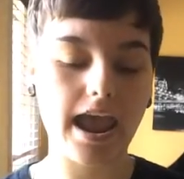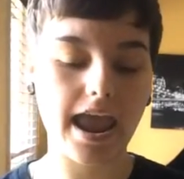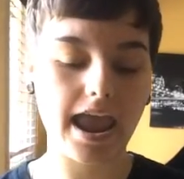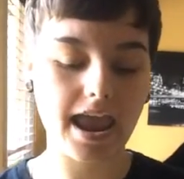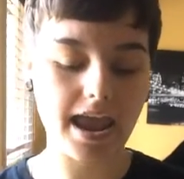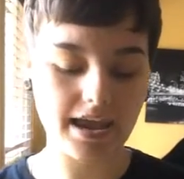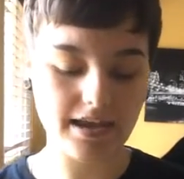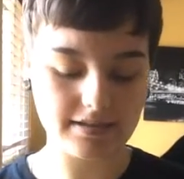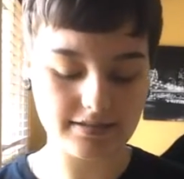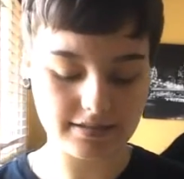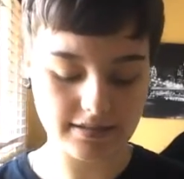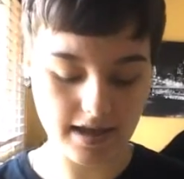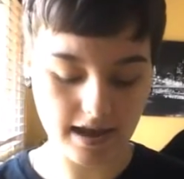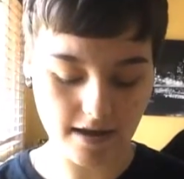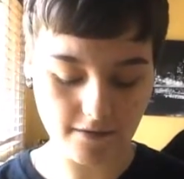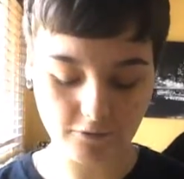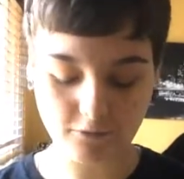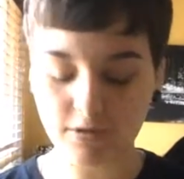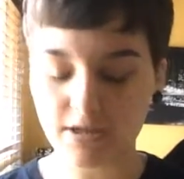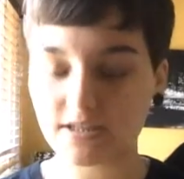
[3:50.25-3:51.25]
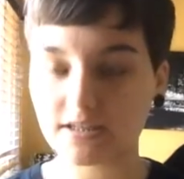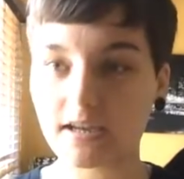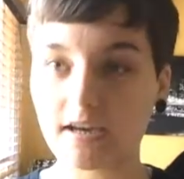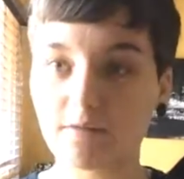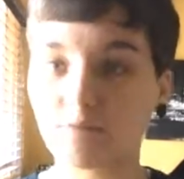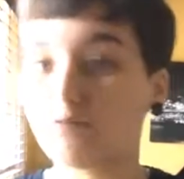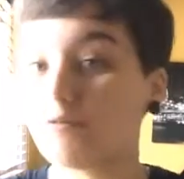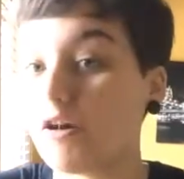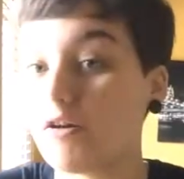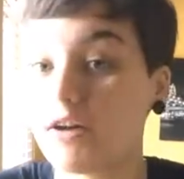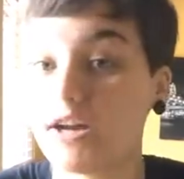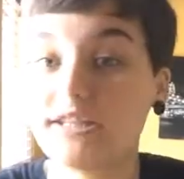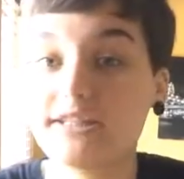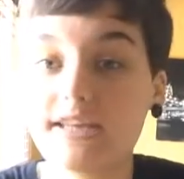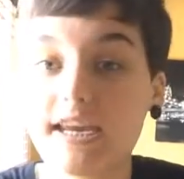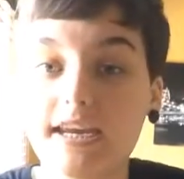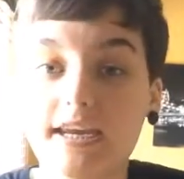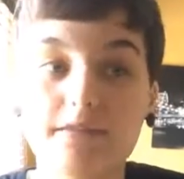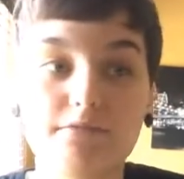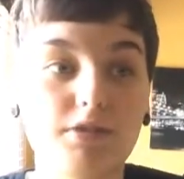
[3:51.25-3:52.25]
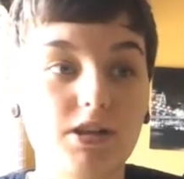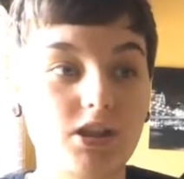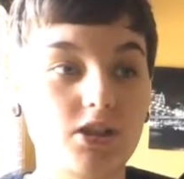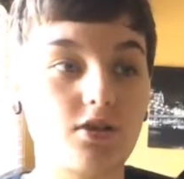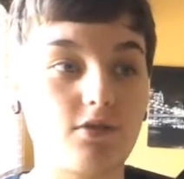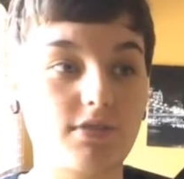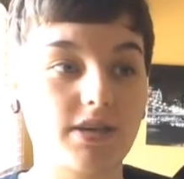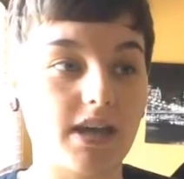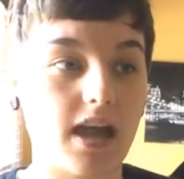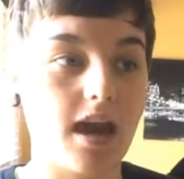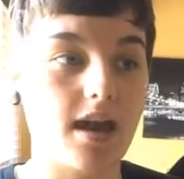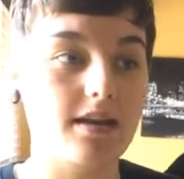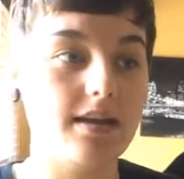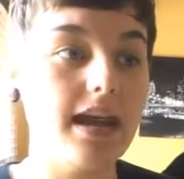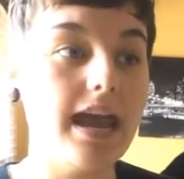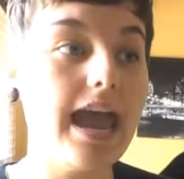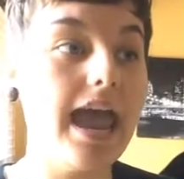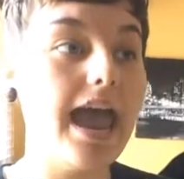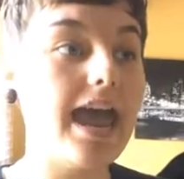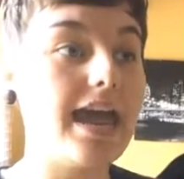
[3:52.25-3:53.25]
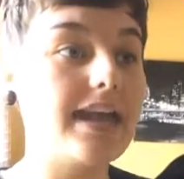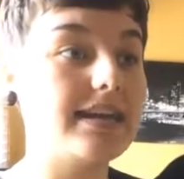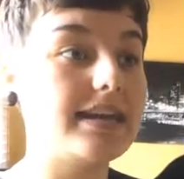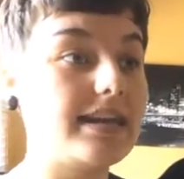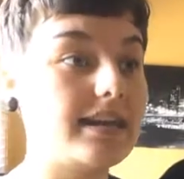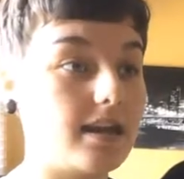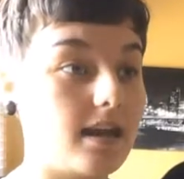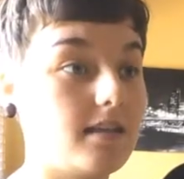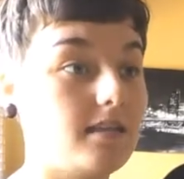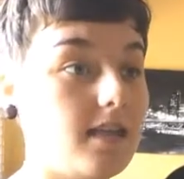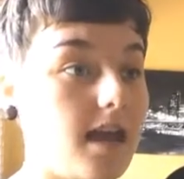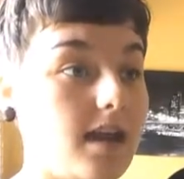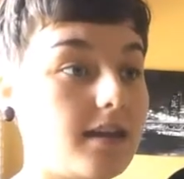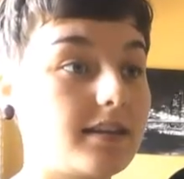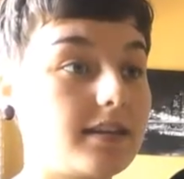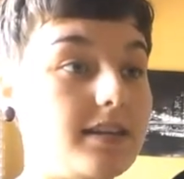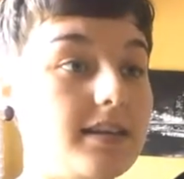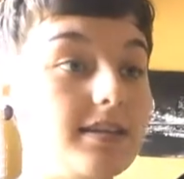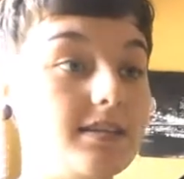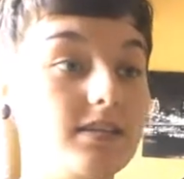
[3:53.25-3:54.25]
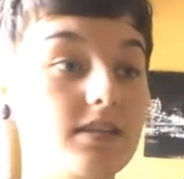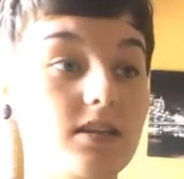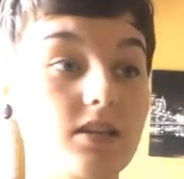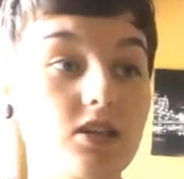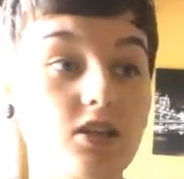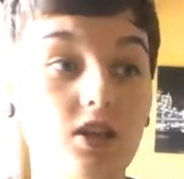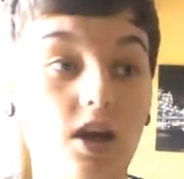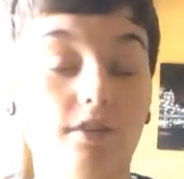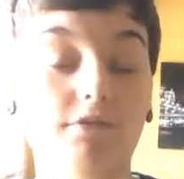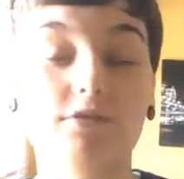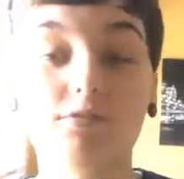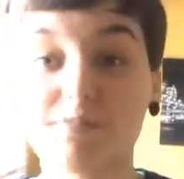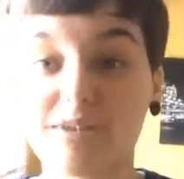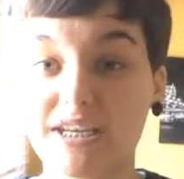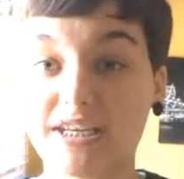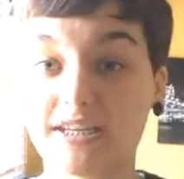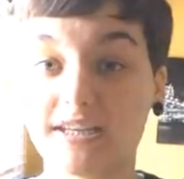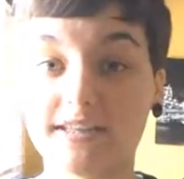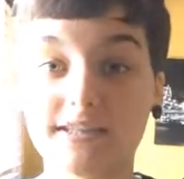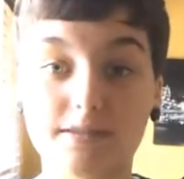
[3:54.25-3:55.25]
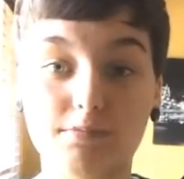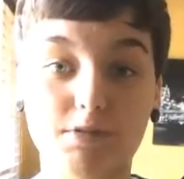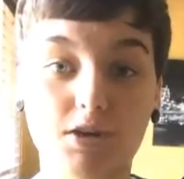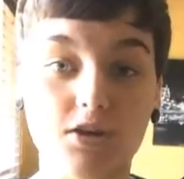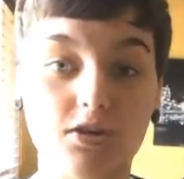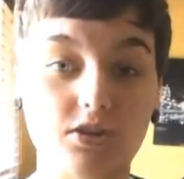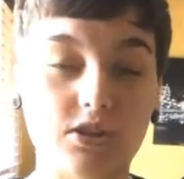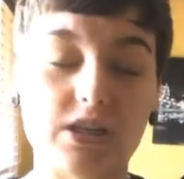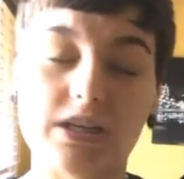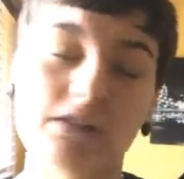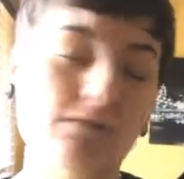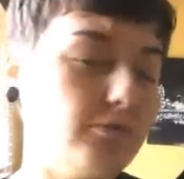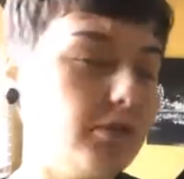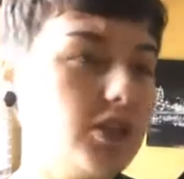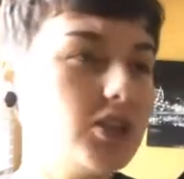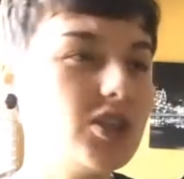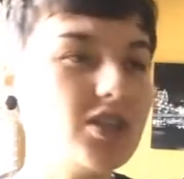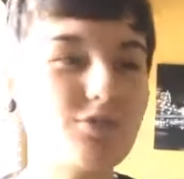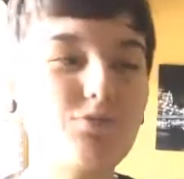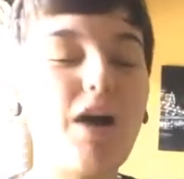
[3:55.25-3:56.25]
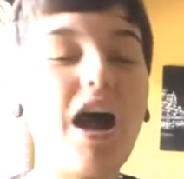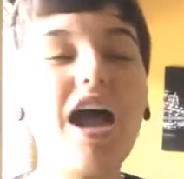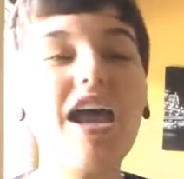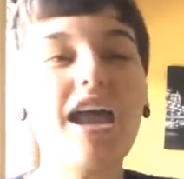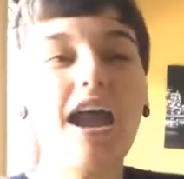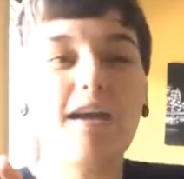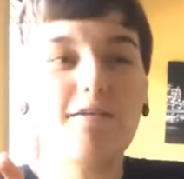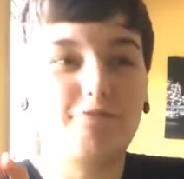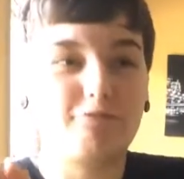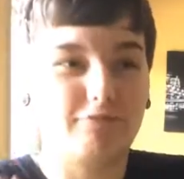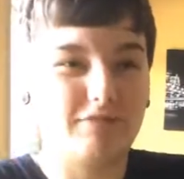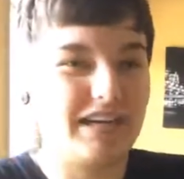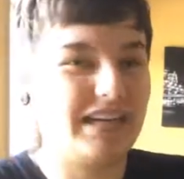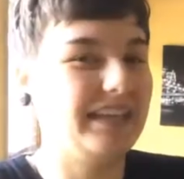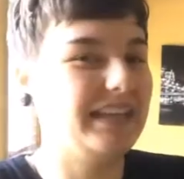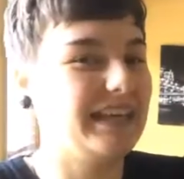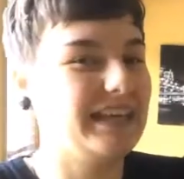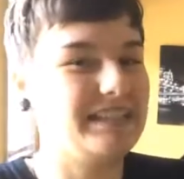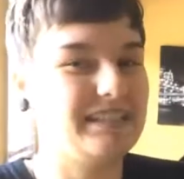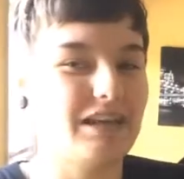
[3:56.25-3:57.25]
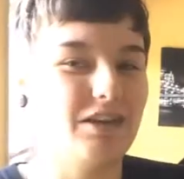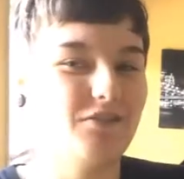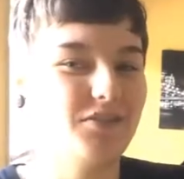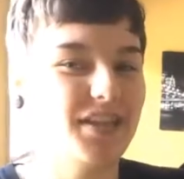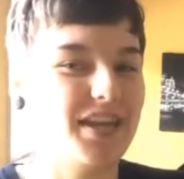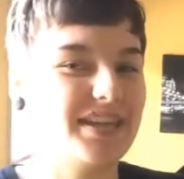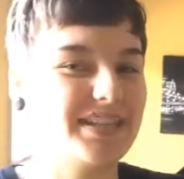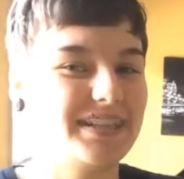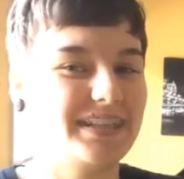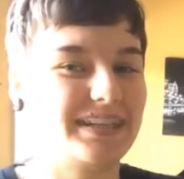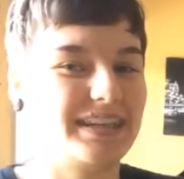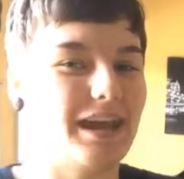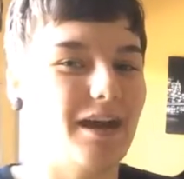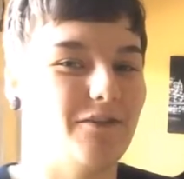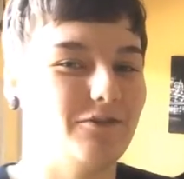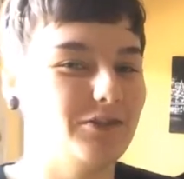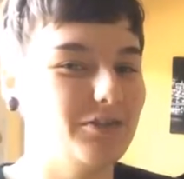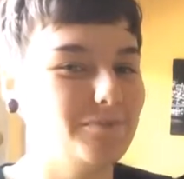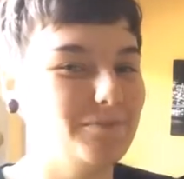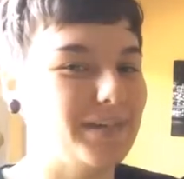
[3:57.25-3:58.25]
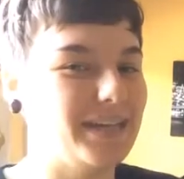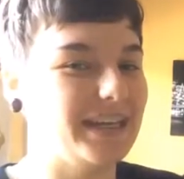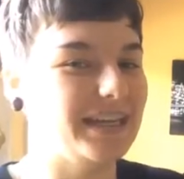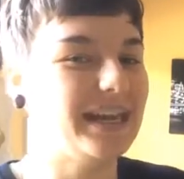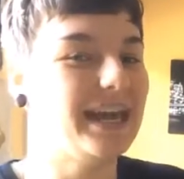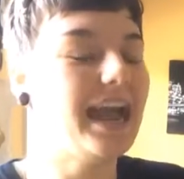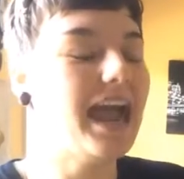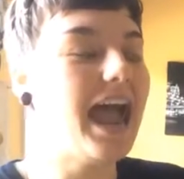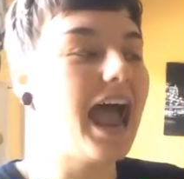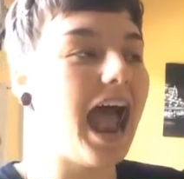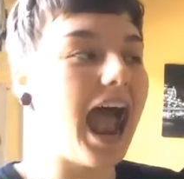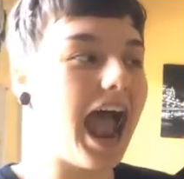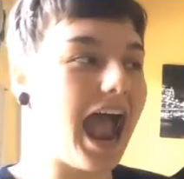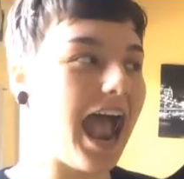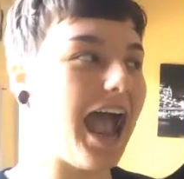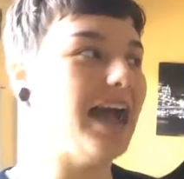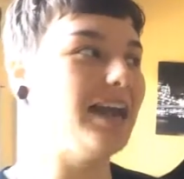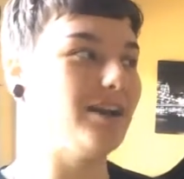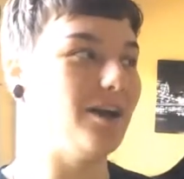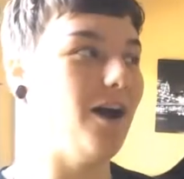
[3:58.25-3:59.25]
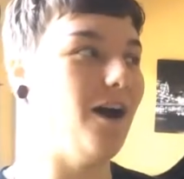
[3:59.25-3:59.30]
And everyone's like, where is he? What's going on? And they unlock this government conspiracy, which is why I really don't like the government at